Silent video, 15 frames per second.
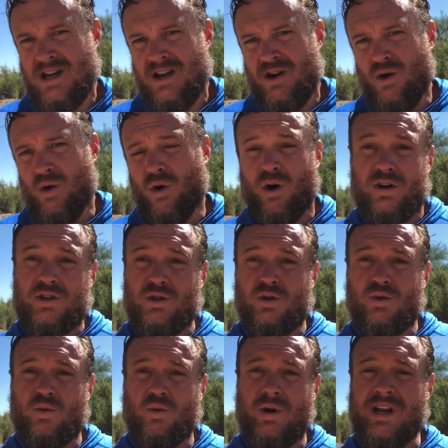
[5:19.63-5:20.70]
or to
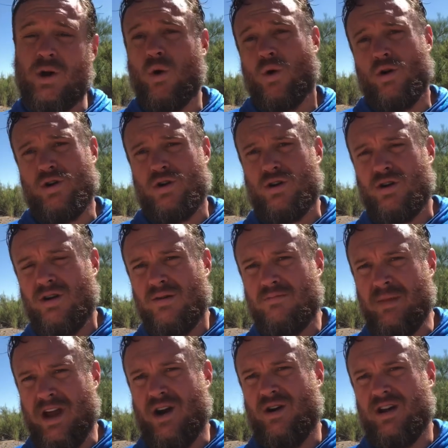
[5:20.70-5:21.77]
reorder
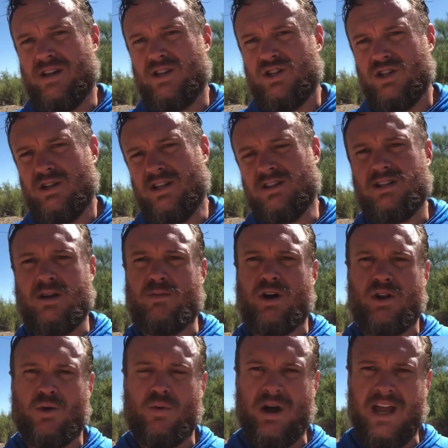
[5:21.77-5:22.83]
marriage in some
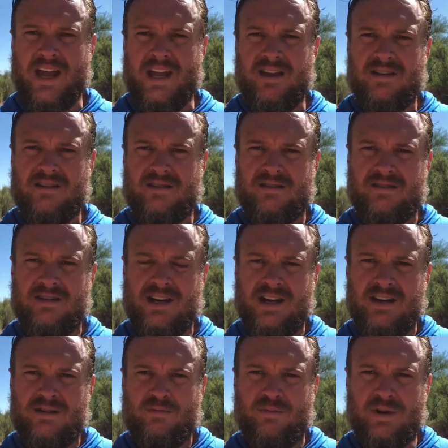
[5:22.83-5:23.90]
other way,
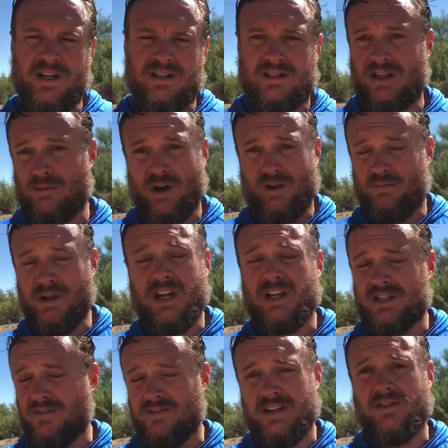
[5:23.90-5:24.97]
because
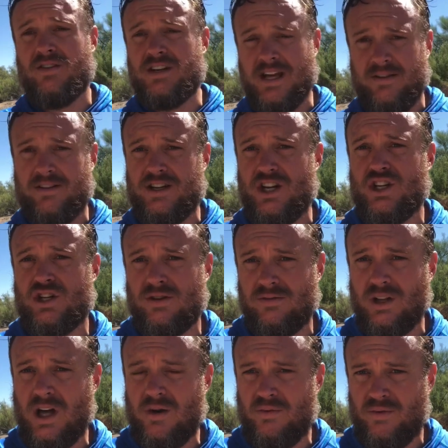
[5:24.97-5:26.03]
of a different definition of
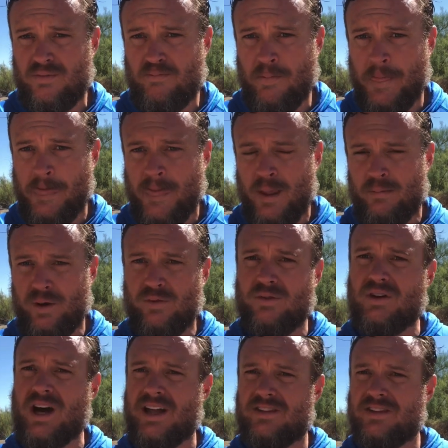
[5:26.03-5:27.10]
love. But if we've
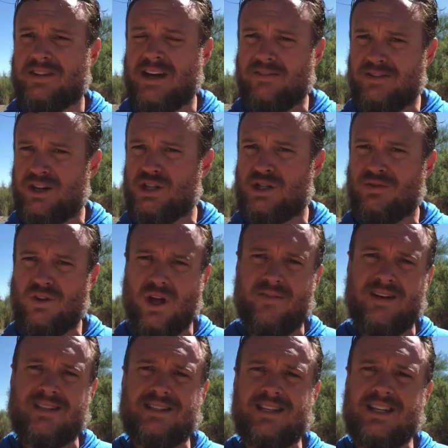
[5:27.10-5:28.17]
got the definition of love
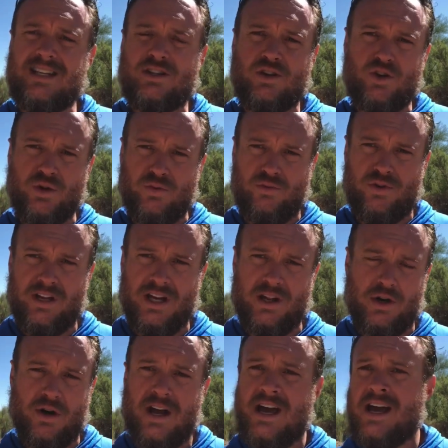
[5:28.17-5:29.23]
as seeking the good for the
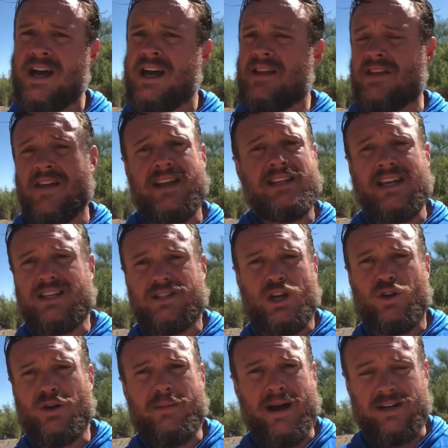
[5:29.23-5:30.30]
other, then that takes us all
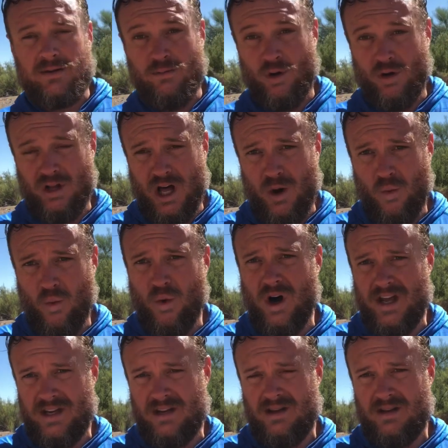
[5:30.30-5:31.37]
the way back to moral law
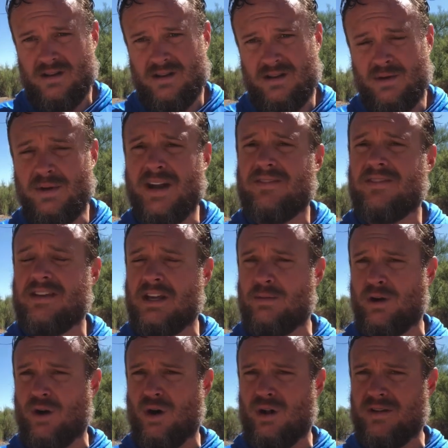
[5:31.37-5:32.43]
1. We'd have to think
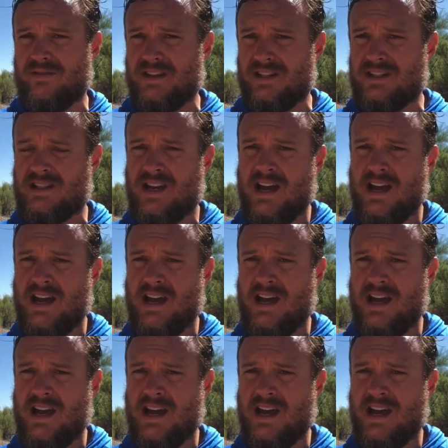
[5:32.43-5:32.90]
about all of this